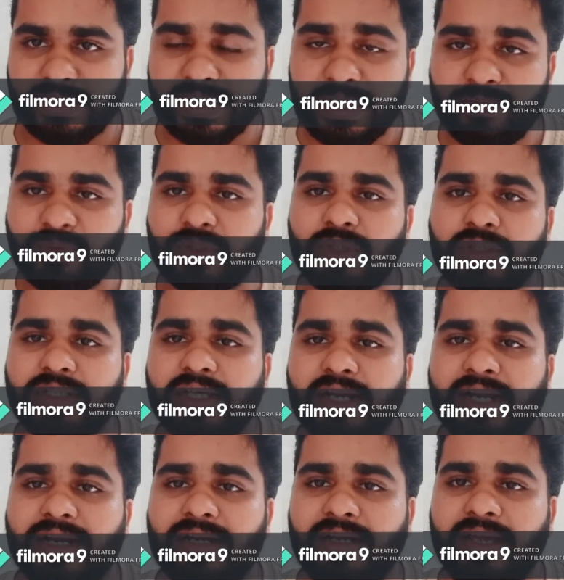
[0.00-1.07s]
Even though there
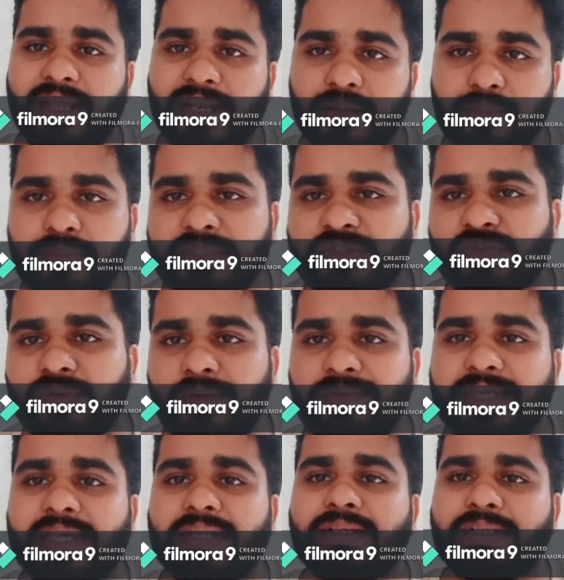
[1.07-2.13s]
are elements where
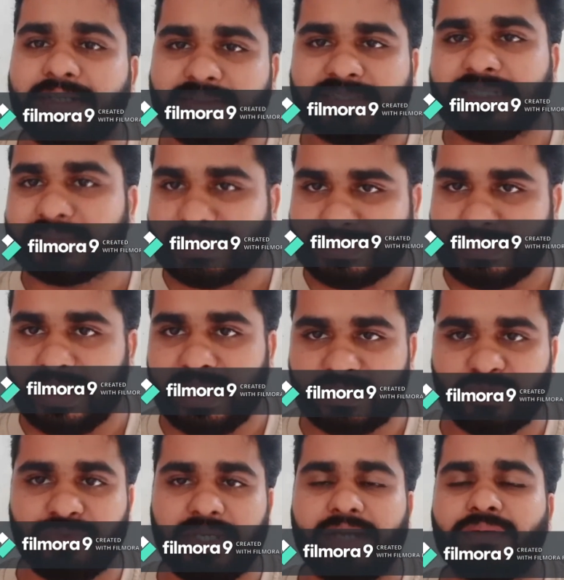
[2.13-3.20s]
we can criticize it,
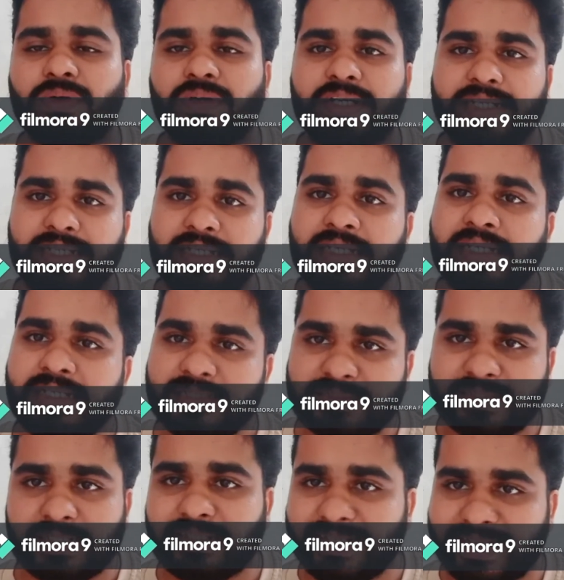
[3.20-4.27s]
as we have already
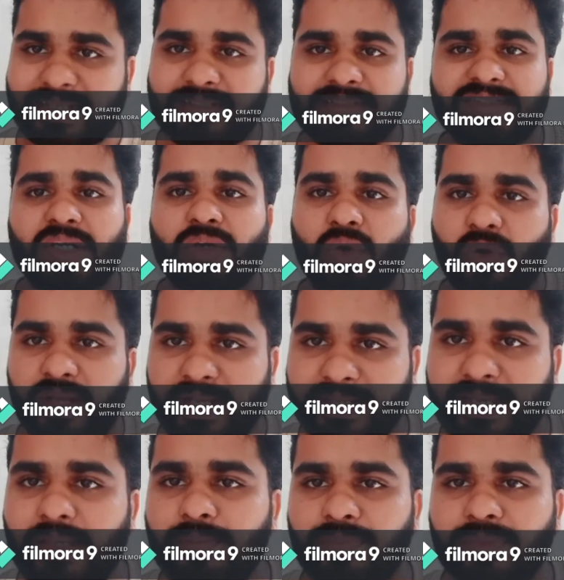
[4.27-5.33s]
said, cricket is a
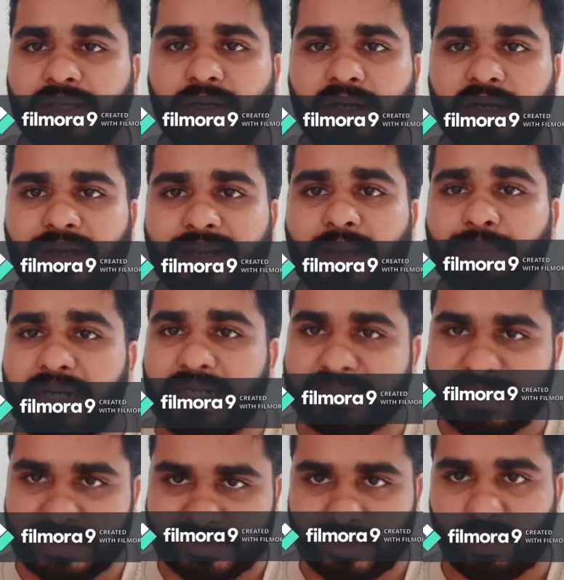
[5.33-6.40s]
colonial game or
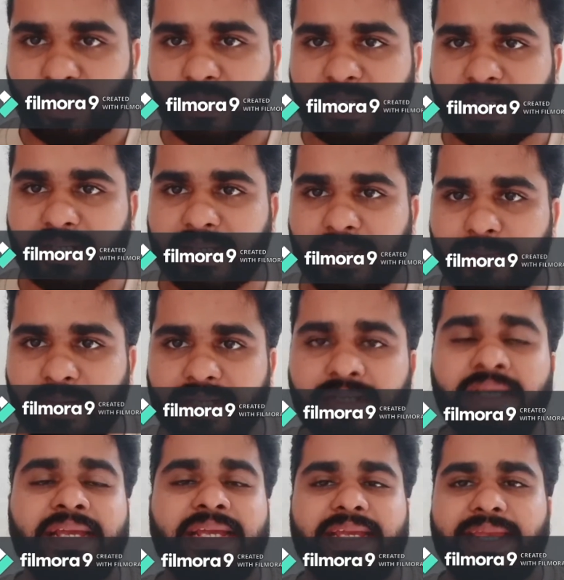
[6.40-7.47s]
emerged as a colonial game, and
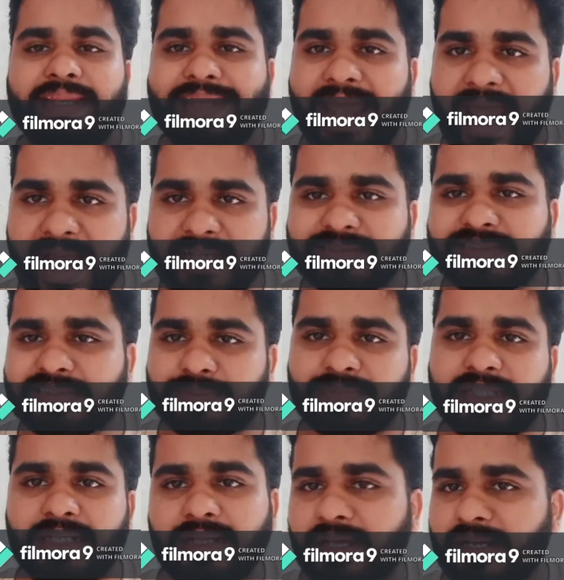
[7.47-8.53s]
it has
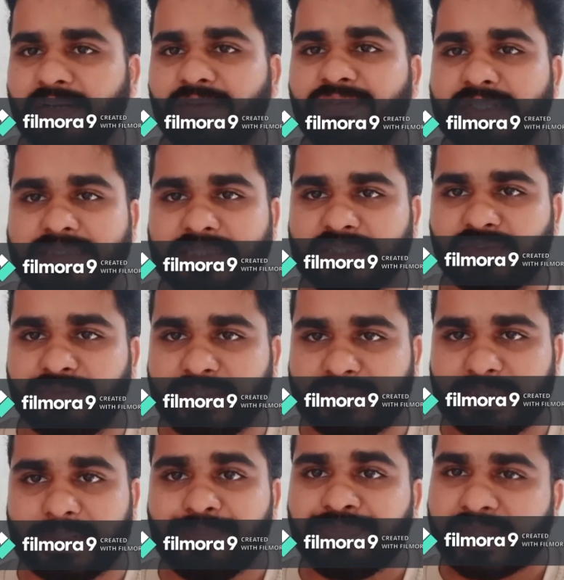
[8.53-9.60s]
some inherent features
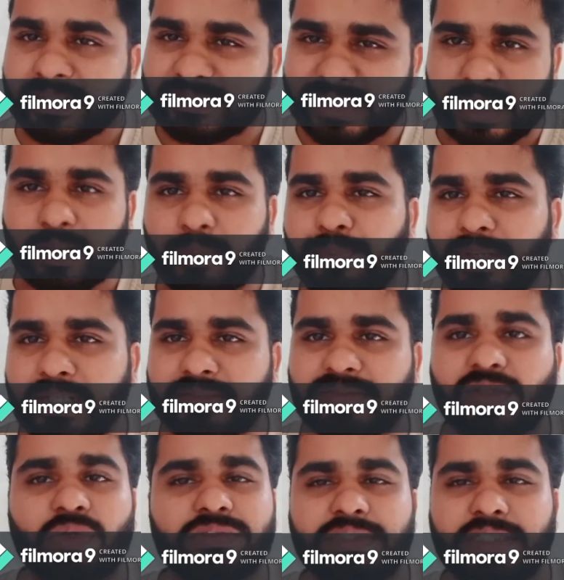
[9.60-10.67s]
which
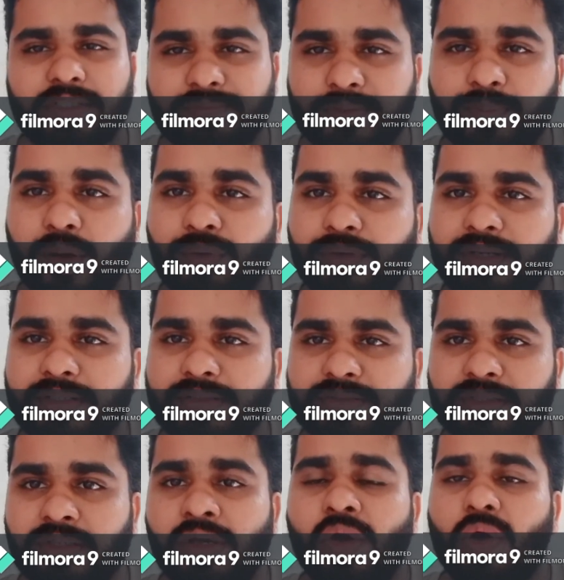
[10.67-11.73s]
celebrates crossing of the
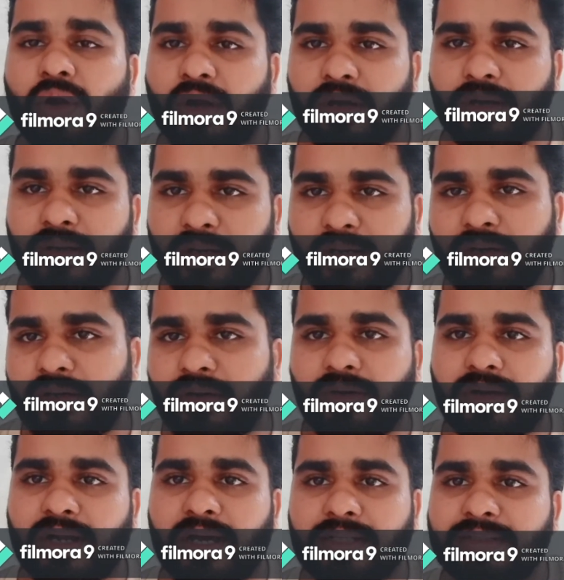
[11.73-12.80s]
boundaries, or
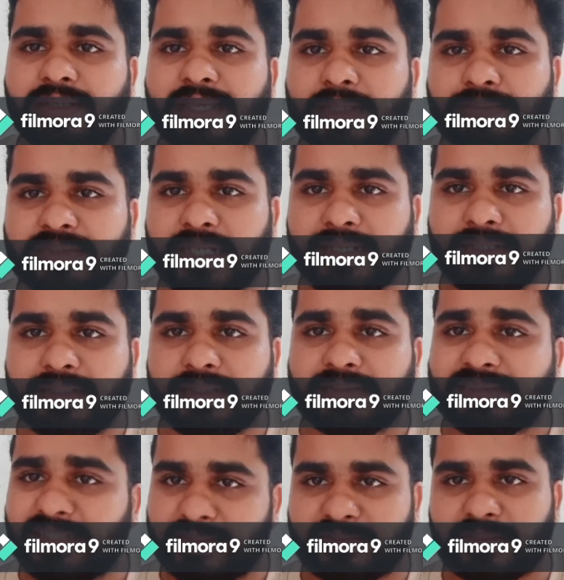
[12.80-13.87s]
other games like
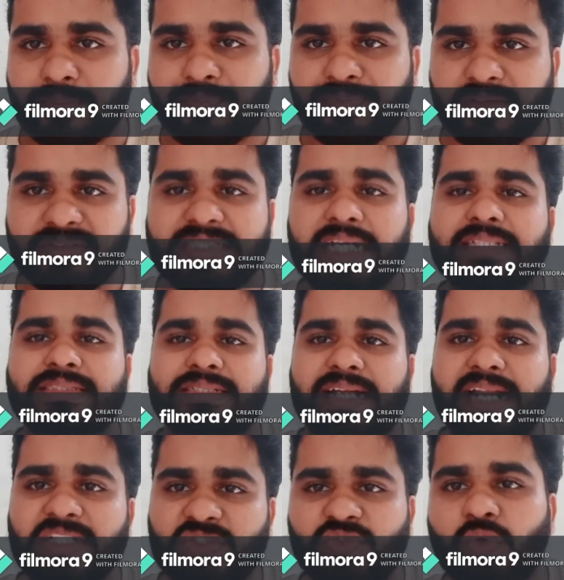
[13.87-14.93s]
chess, which has
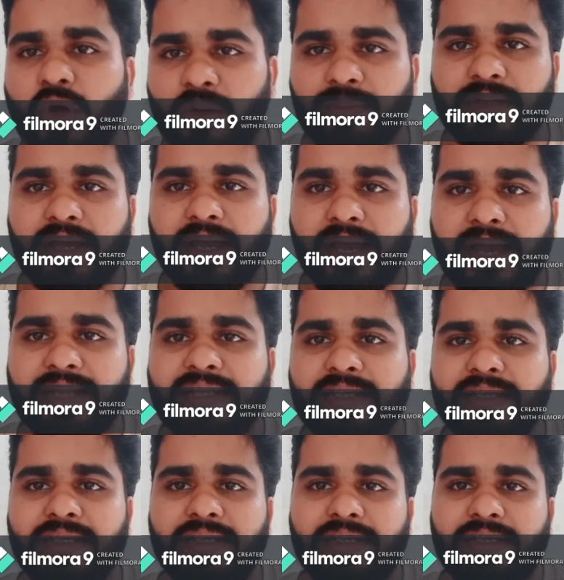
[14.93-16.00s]
transformed
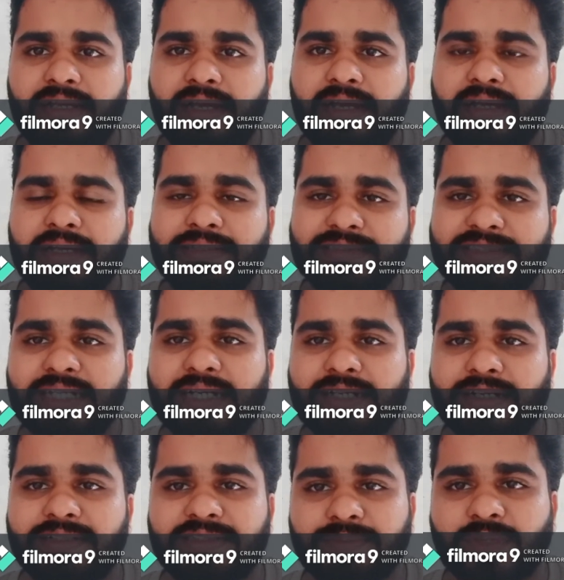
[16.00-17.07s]
and
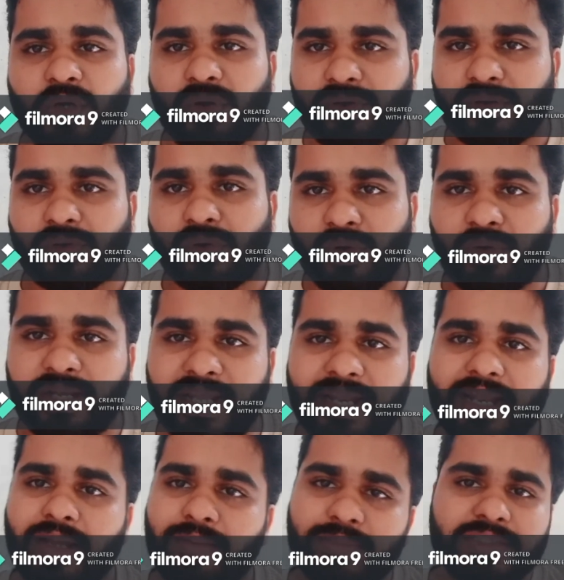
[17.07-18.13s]
inserted some
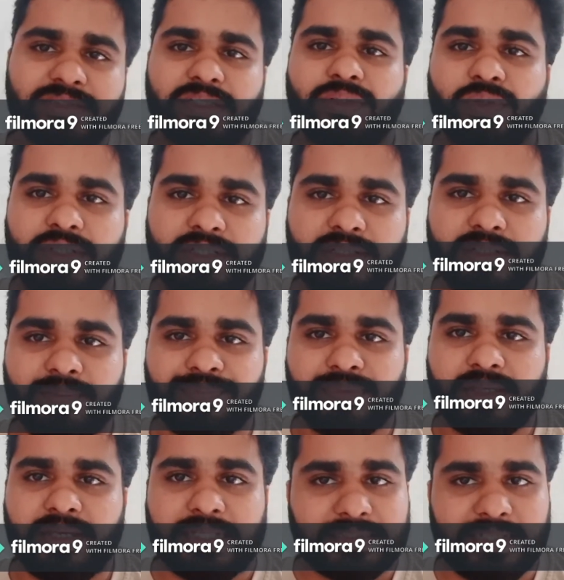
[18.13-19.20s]
colonial elements into it
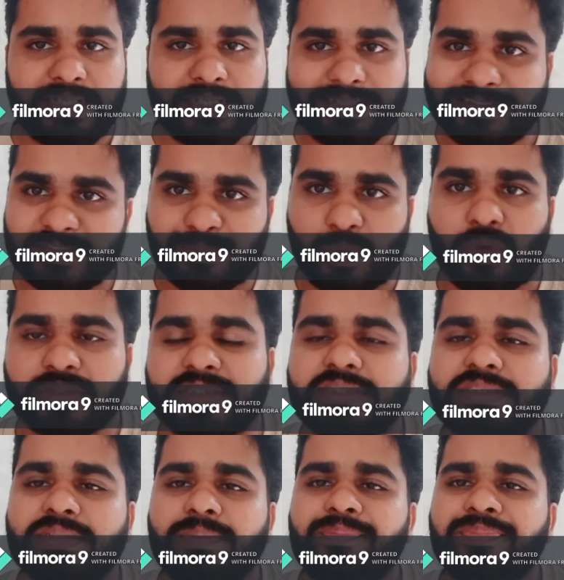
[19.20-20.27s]
in its
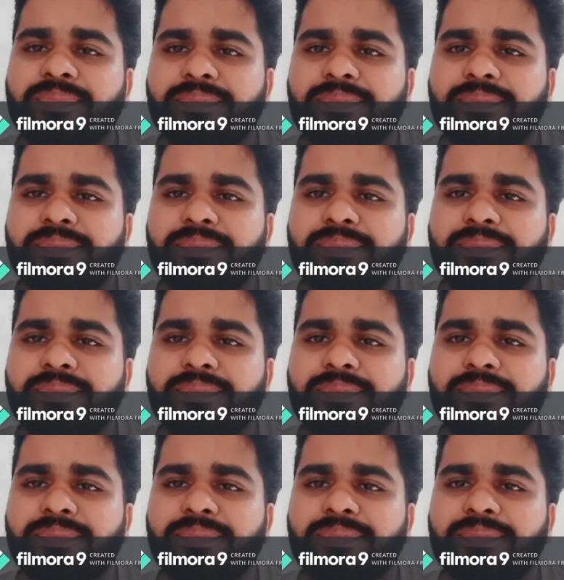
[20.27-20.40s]
process.